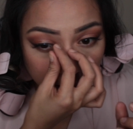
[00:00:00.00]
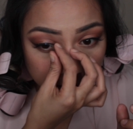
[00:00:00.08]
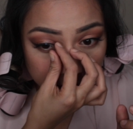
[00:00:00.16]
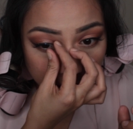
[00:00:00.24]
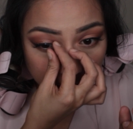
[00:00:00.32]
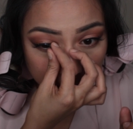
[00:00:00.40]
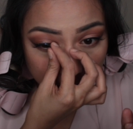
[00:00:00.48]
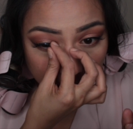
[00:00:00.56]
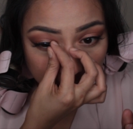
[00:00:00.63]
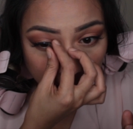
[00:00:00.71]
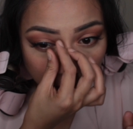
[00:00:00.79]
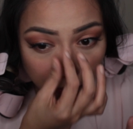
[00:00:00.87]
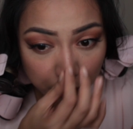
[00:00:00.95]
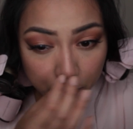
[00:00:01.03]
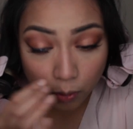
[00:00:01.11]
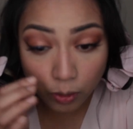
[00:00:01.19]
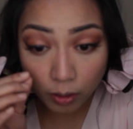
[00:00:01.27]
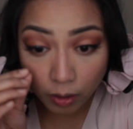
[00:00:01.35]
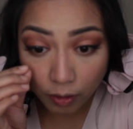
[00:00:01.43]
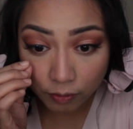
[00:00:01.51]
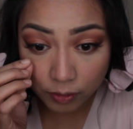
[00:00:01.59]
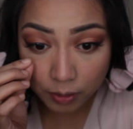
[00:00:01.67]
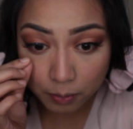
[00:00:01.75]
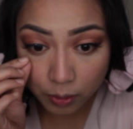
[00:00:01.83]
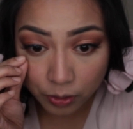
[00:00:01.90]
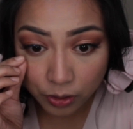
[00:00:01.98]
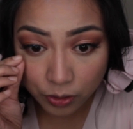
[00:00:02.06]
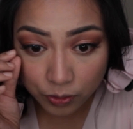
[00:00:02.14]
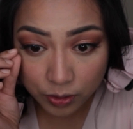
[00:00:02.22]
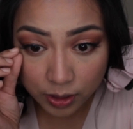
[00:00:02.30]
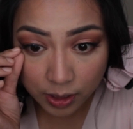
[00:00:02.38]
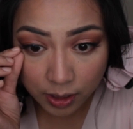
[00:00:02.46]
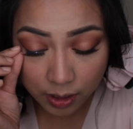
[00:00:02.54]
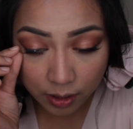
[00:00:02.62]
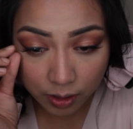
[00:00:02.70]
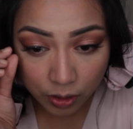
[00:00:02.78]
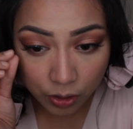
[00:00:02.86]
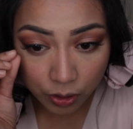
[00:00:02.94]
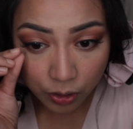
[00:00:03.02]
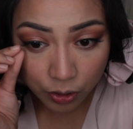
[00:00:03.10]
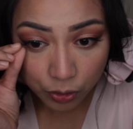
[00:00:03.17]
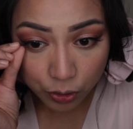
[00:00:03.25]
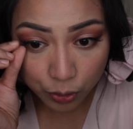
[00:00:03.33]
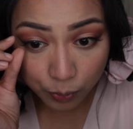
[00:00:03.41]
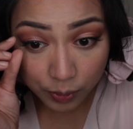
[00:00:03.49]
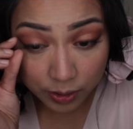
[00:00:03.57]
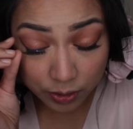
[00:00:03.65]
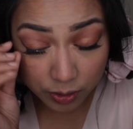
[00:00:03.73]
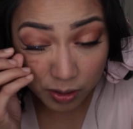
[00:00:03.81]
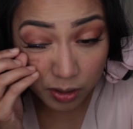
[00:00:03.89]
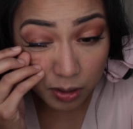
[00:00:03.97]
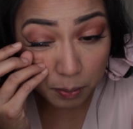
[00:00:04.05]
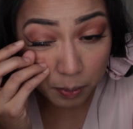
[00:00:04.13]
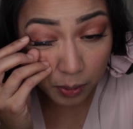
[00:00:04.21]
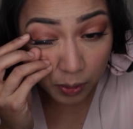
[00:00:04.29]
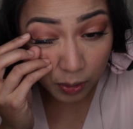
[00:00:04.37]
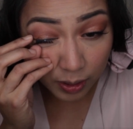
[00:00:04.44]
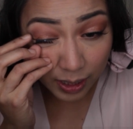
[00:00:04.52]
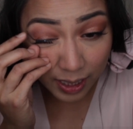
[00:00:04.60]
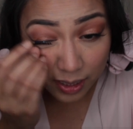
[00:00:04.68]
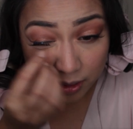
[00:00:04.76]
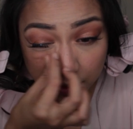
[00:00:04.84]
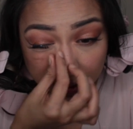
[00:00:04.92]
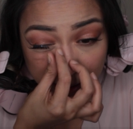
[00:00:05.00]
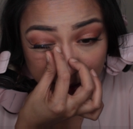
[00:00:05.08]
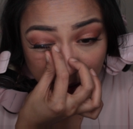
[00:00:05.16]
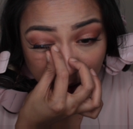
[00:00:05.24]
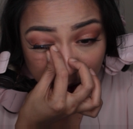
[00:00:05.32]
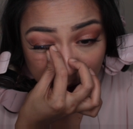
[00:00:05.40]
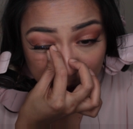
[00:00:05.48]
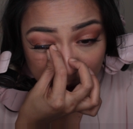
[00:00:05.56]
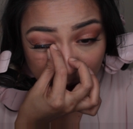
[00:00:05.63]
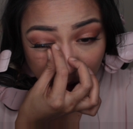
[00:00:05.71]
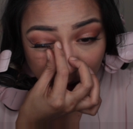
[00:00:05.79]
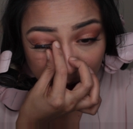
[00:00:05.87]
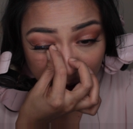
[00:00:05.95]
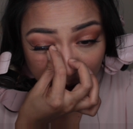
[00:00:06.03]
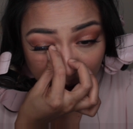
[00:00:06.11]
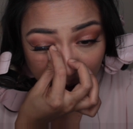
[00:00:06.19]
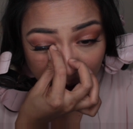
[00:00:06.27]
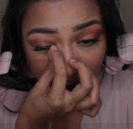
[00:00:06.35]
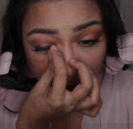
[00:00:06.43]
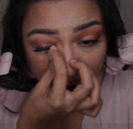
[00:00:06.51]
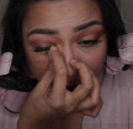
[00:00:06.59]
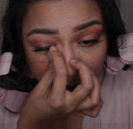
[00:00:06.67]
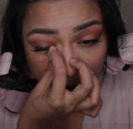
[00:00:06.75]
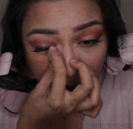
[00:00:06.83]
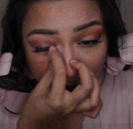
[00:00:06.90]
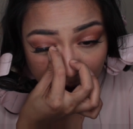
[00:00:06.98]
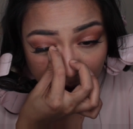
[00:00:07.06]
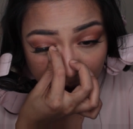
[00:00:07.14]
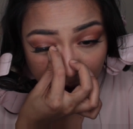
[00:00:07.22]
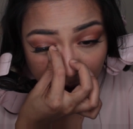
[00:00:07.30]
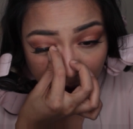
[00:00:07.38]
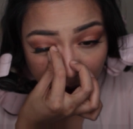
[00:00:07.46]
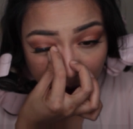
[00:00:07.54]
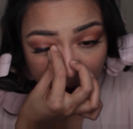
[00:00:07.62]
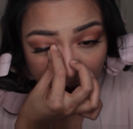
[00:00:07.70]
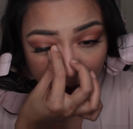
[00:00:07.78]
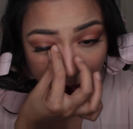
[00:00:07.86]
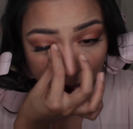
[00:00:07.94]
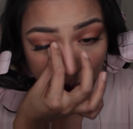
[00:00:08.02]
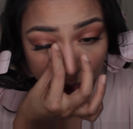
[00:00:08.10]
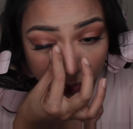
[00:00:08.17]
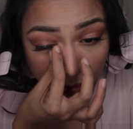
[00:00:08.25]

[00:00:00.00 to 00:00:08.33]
Some people are more comfortable using tweezers to put on lashes. I am not. I feel like I am